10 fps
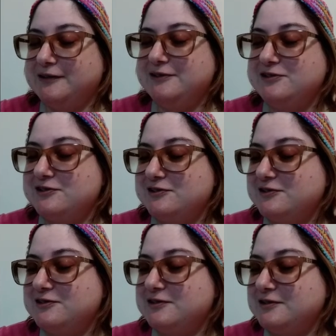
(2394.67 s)
It's
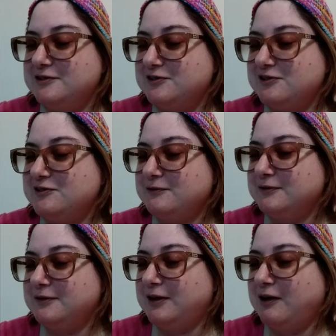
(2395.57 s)
just
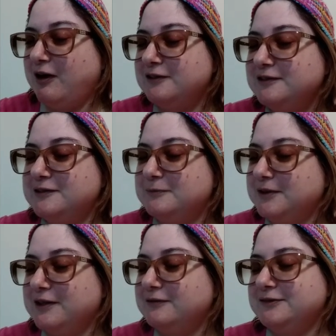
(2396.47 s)
haunting him at
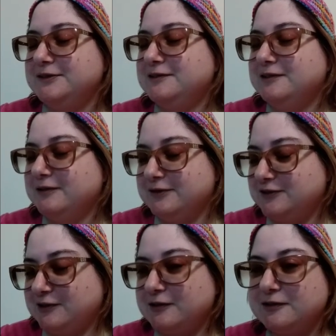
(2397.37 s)
every
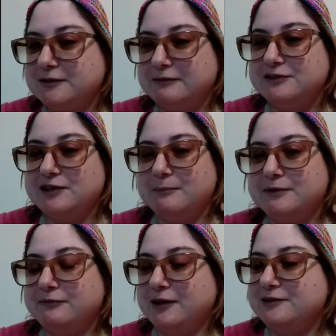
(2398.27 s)
turn. Every time he
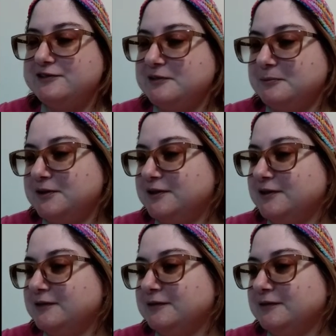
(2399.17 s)
finds somebody to